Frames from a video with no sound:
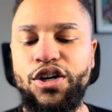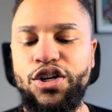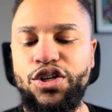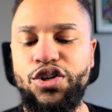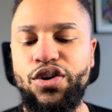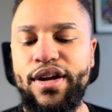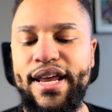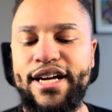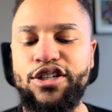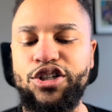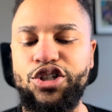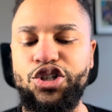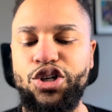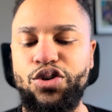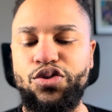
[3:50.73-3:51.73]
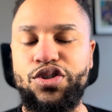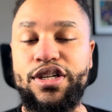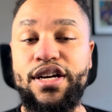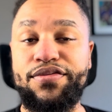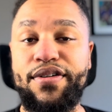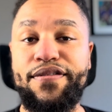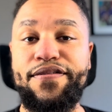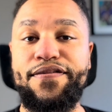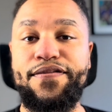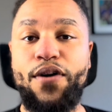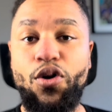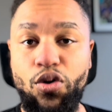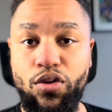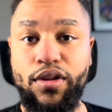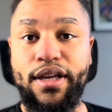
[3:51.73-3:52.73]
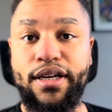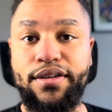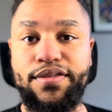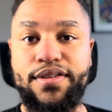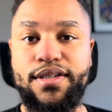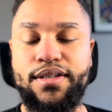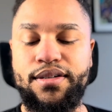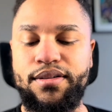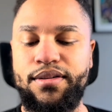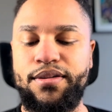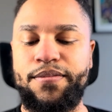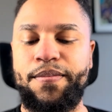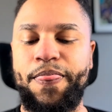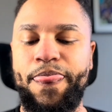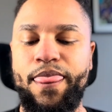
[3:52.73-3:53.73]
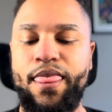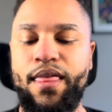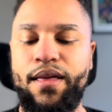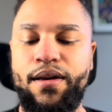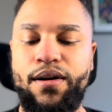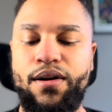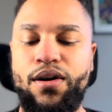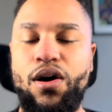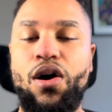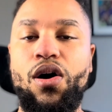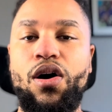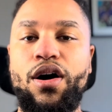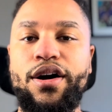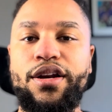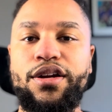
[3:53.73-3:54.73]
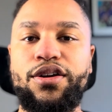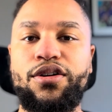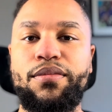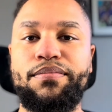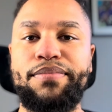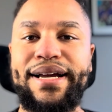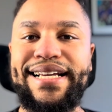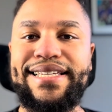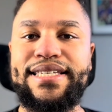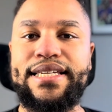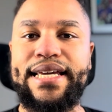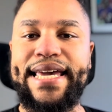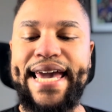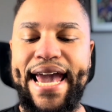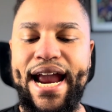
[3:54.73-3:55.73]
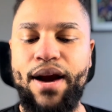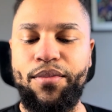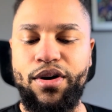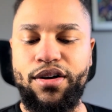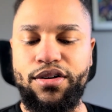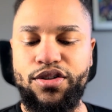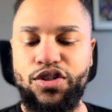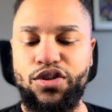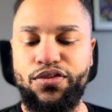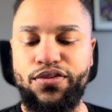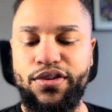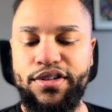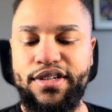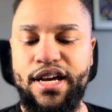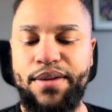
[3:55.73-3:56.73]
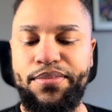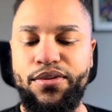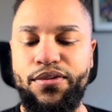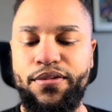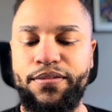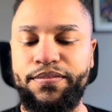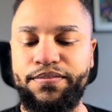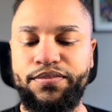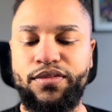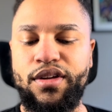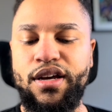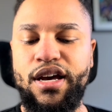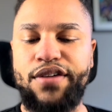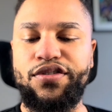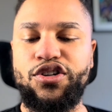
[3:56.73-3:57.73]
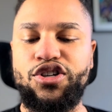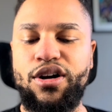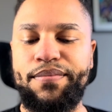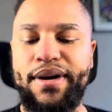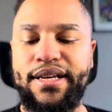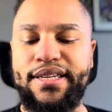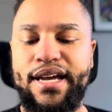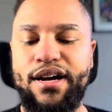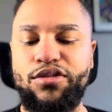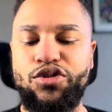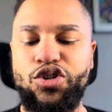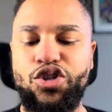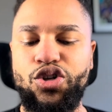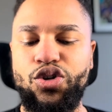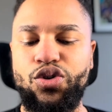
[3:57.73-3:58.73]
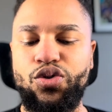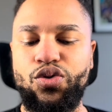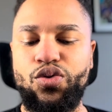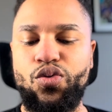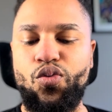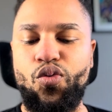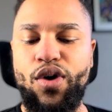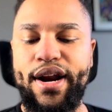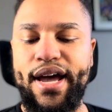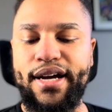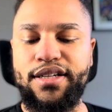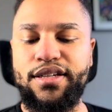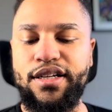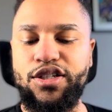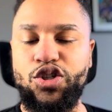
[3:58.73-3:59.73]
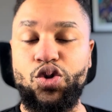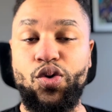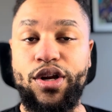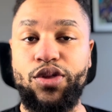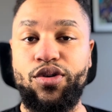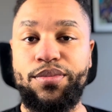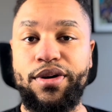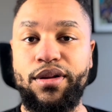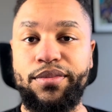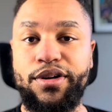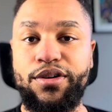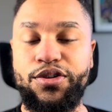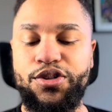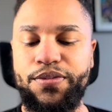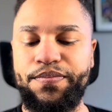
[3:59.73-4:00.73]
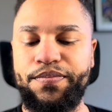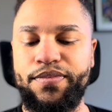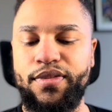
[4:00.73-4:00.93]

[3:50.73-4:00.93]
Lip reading: you can actually choose different focal lengths on your base camera. So for example, if you jump back down to 1X, it's 23 millimeters.